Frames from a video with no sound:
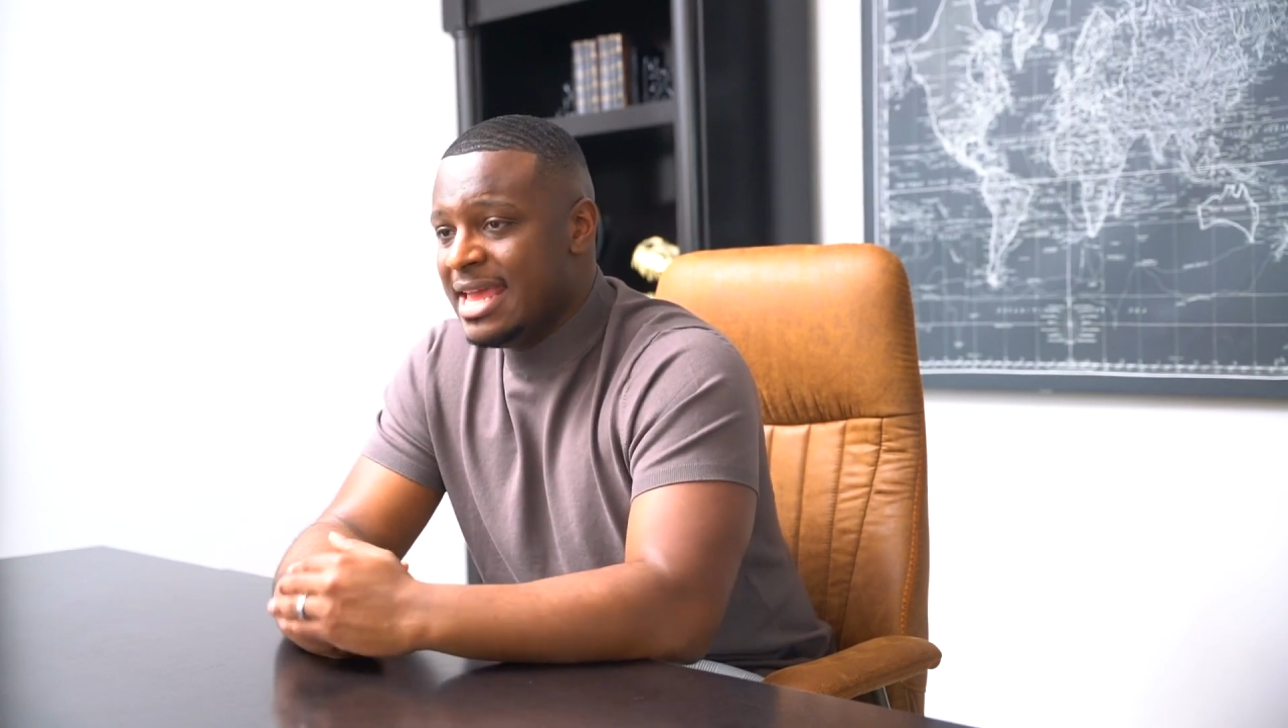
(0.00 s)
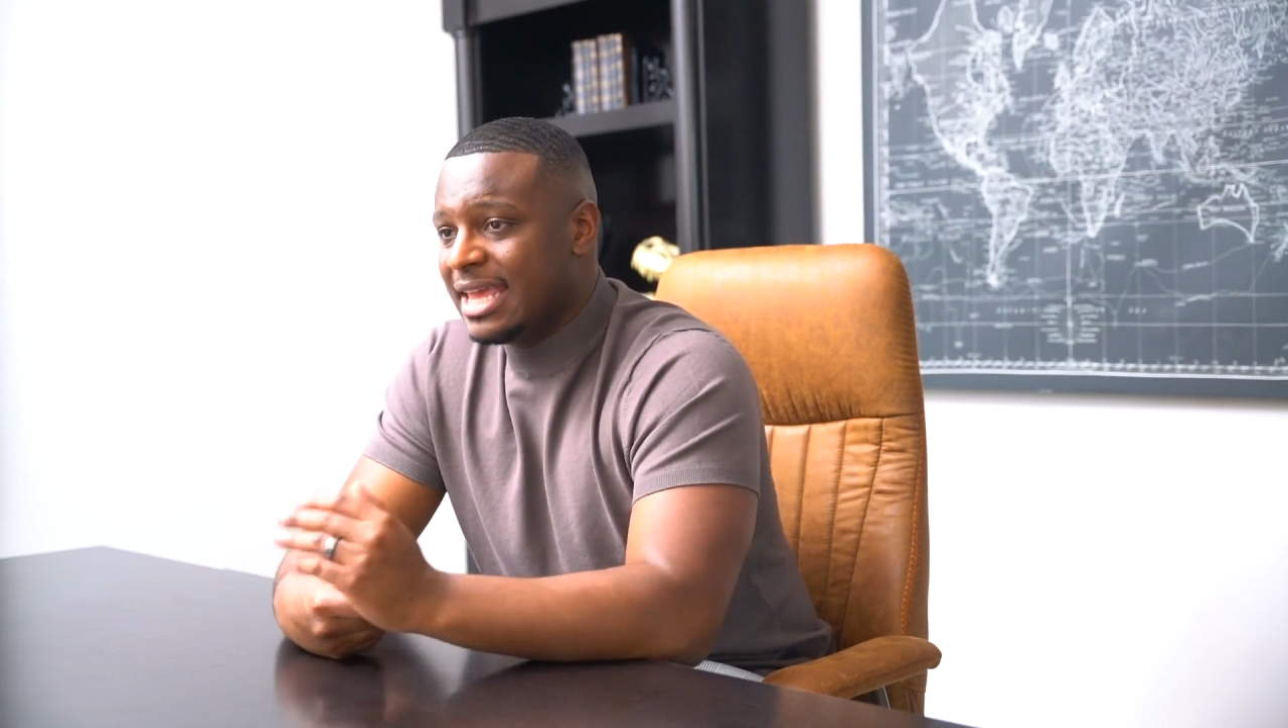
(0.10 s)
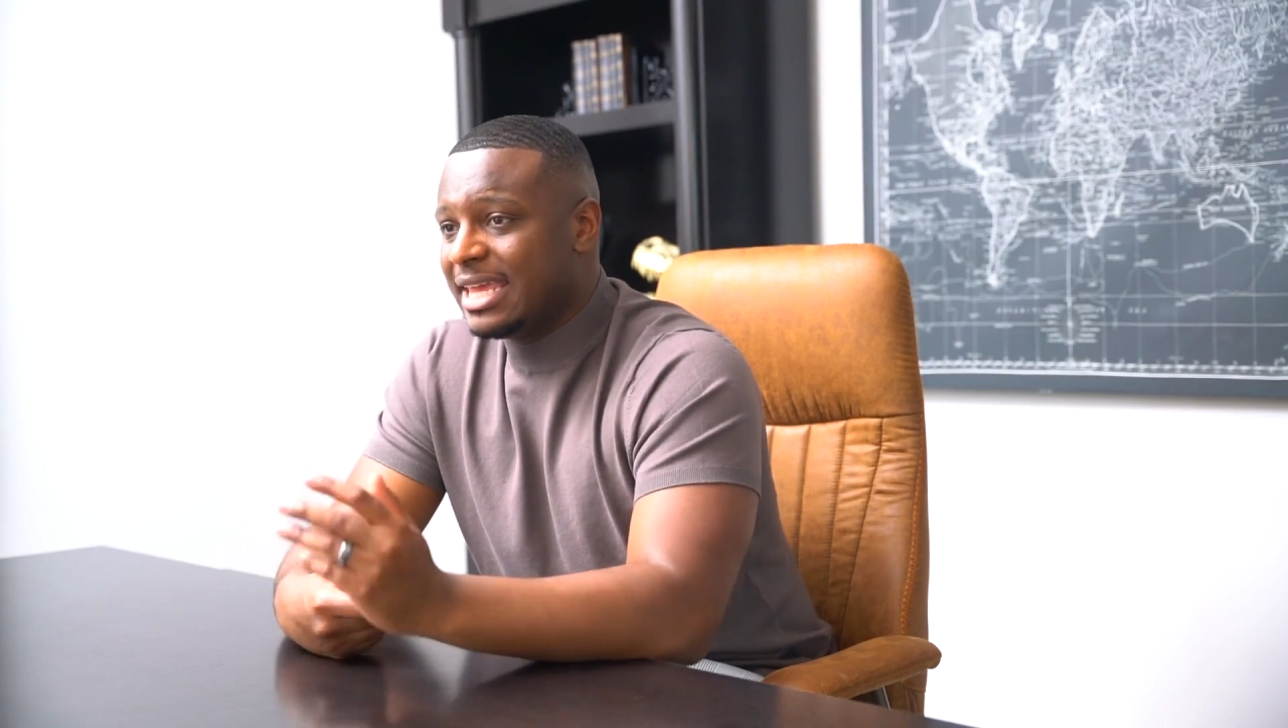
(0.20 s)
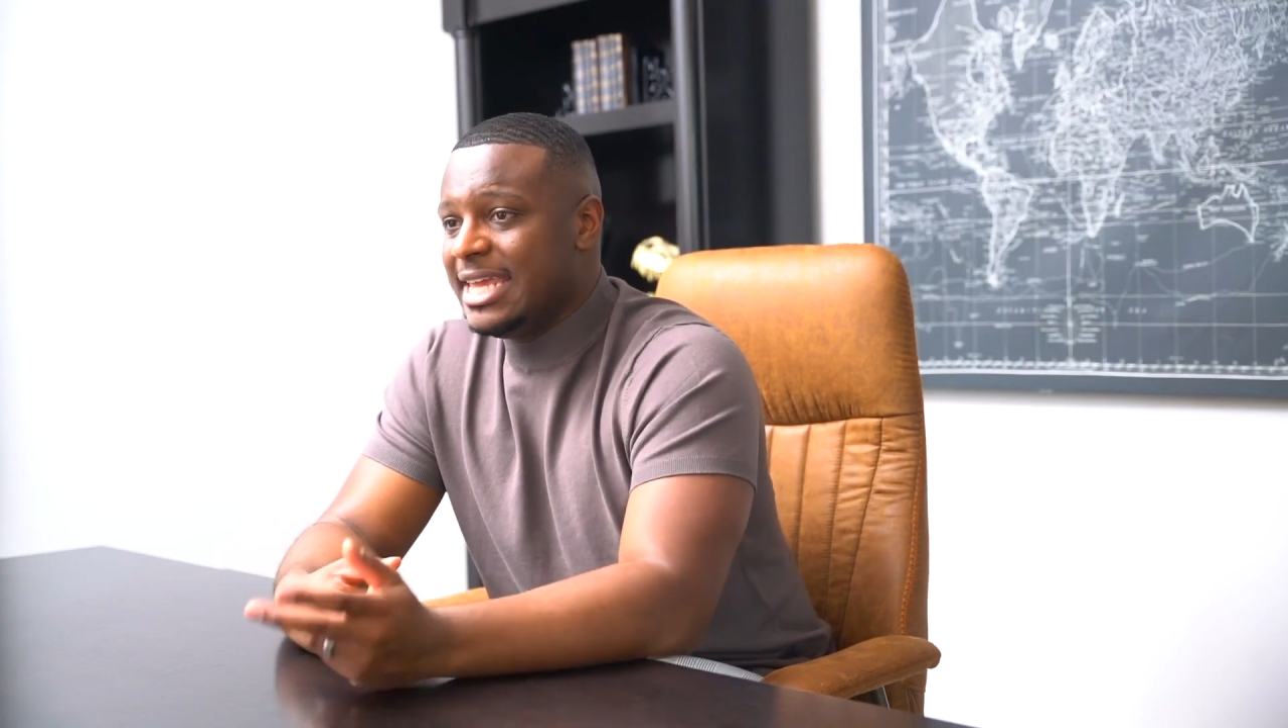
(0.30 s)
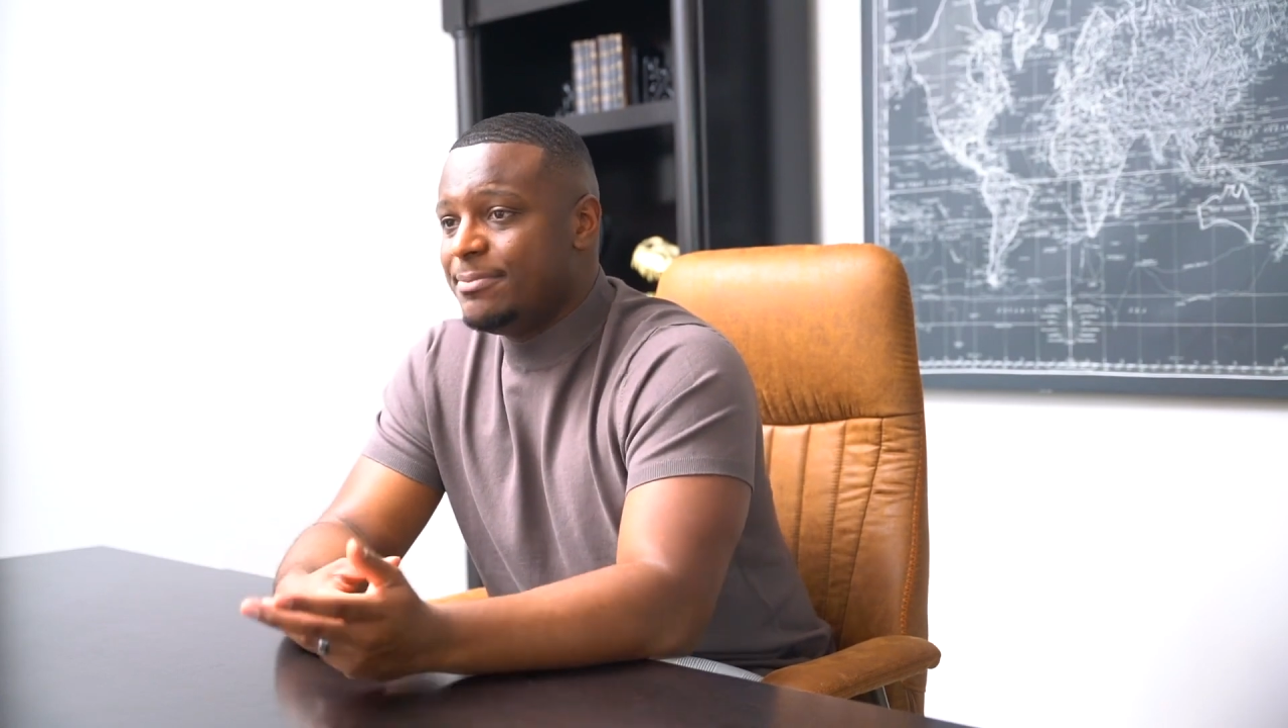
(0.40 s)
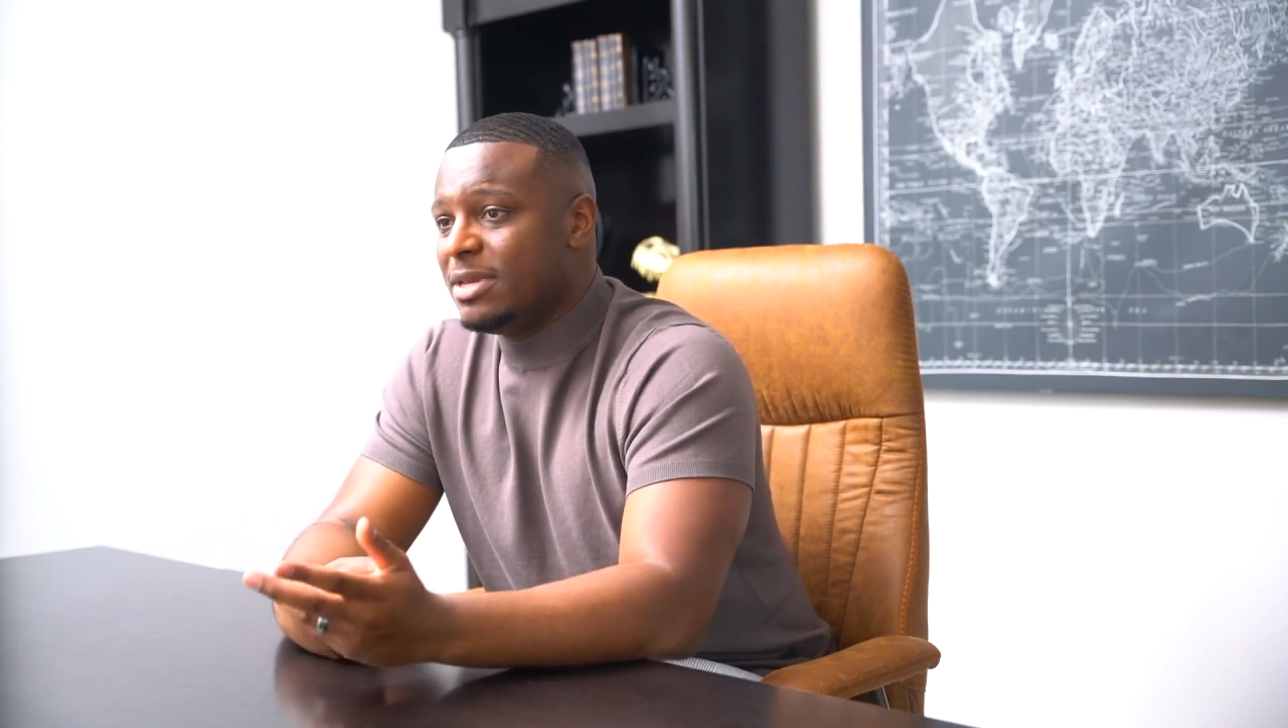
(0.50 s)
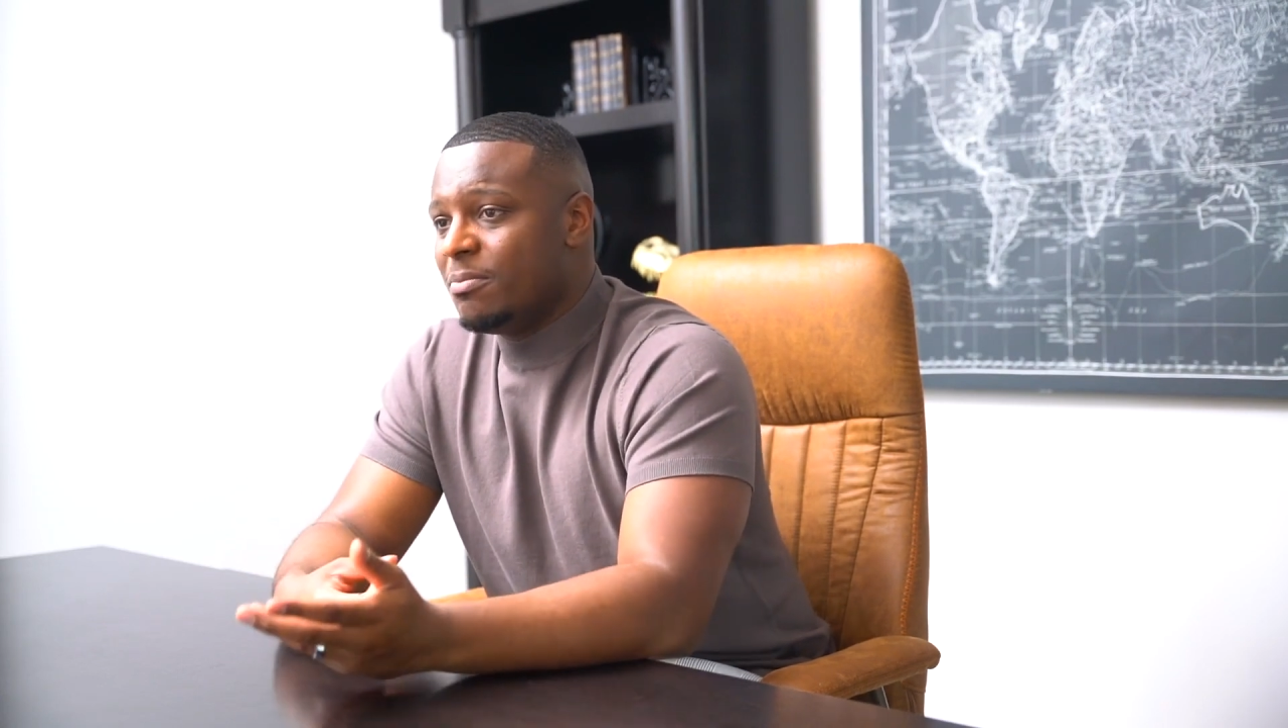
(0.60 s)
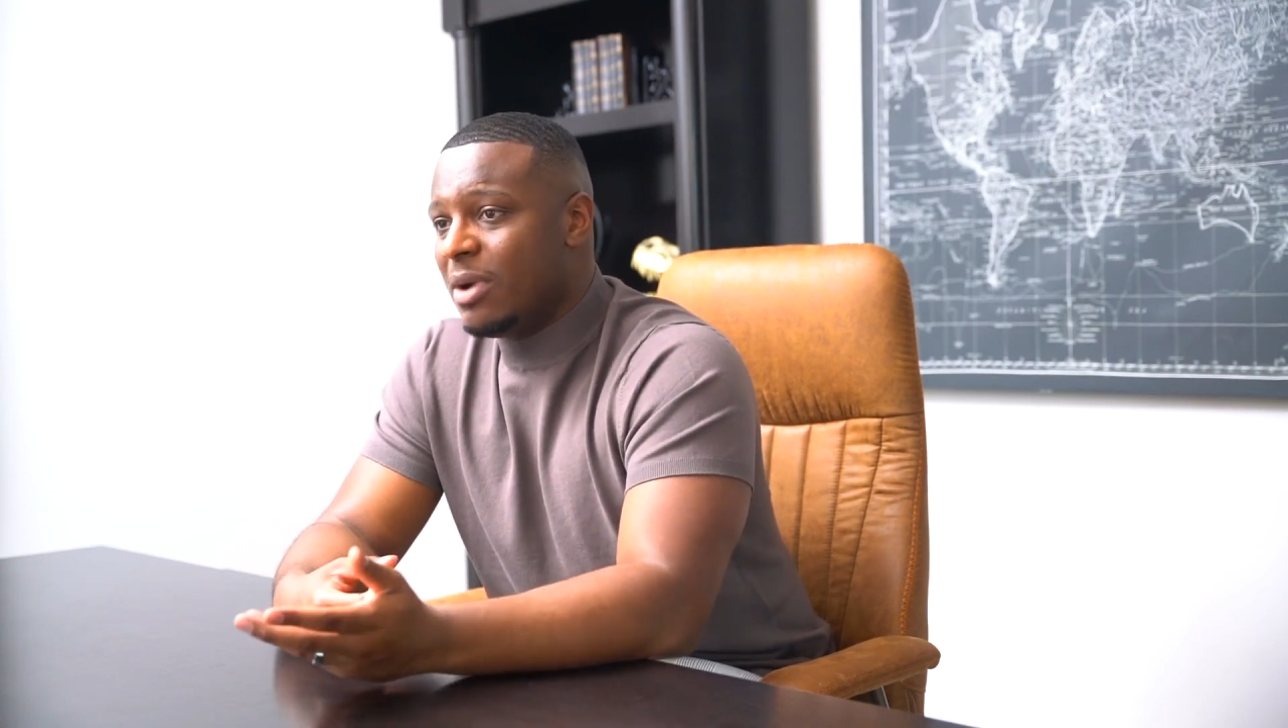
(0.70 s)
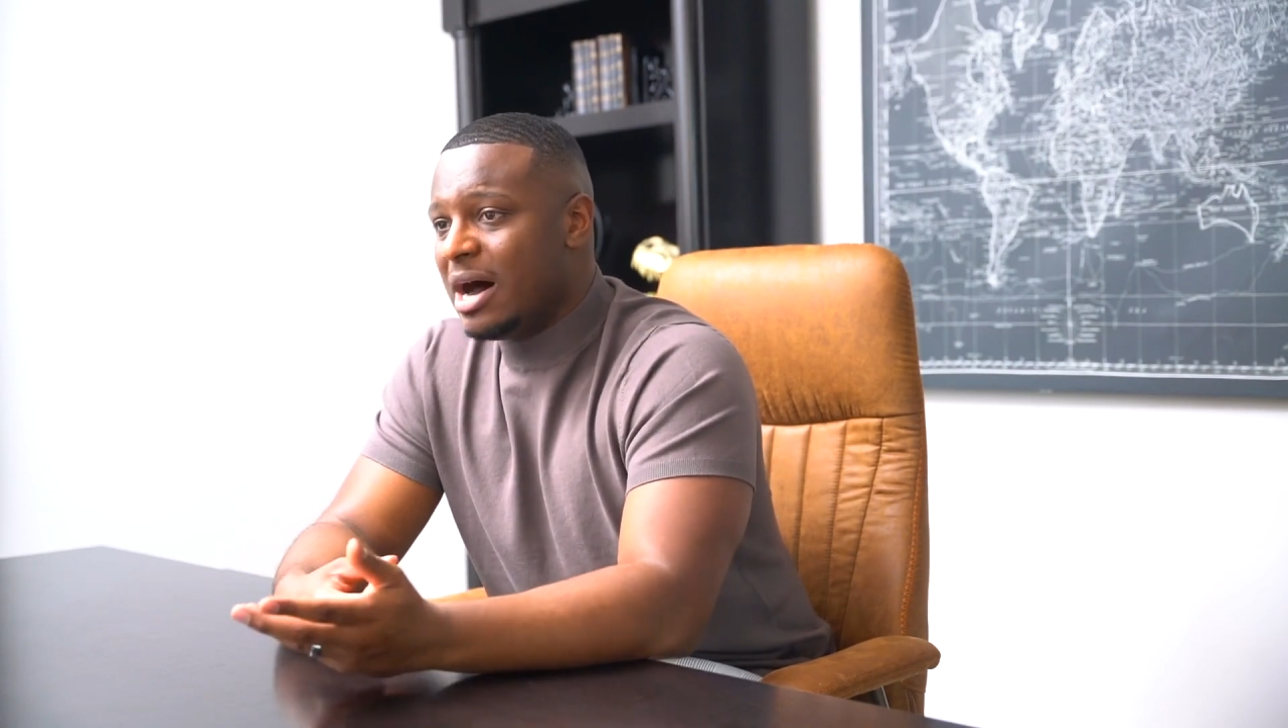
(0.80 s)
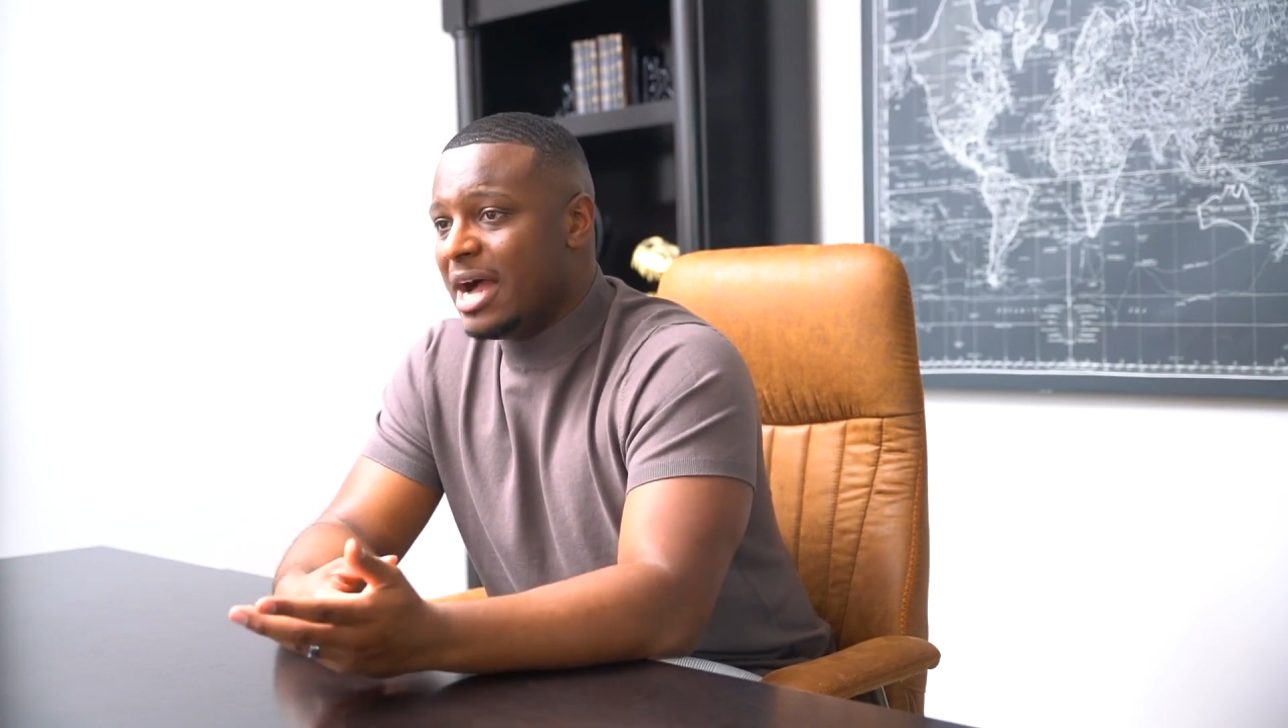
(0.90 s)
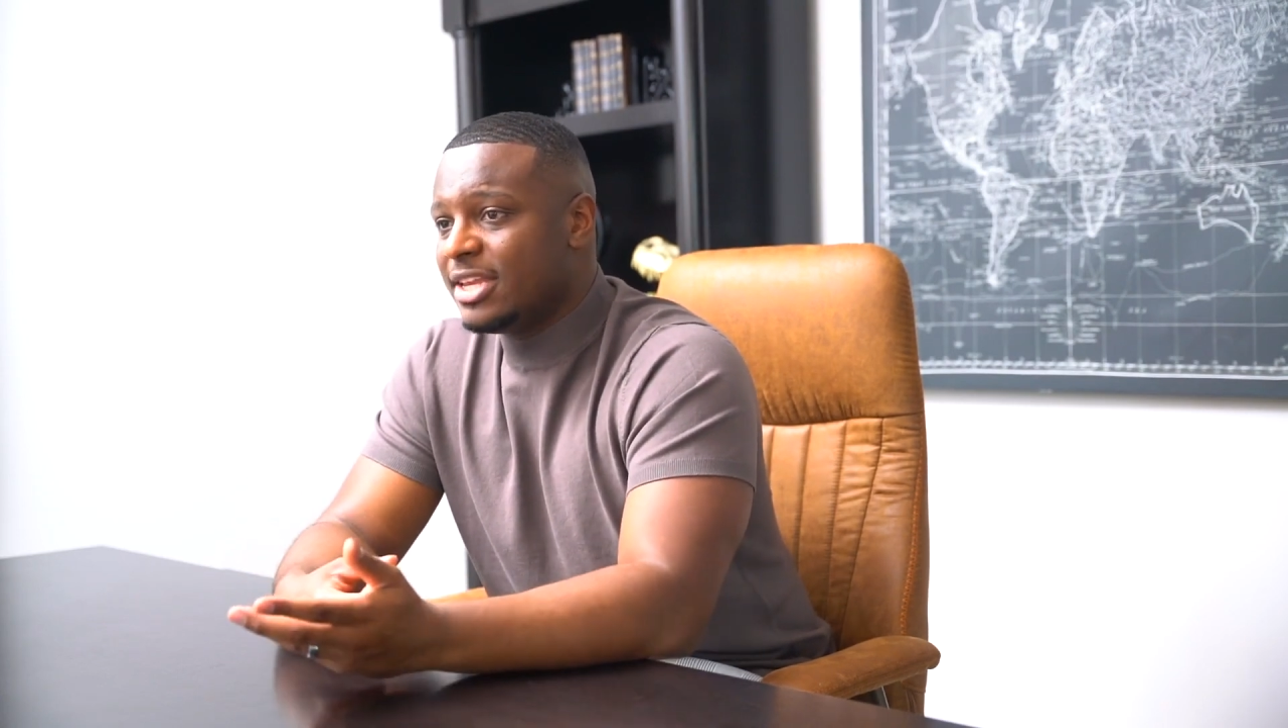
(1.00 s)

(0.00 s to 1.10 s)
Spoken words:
Keep in mind,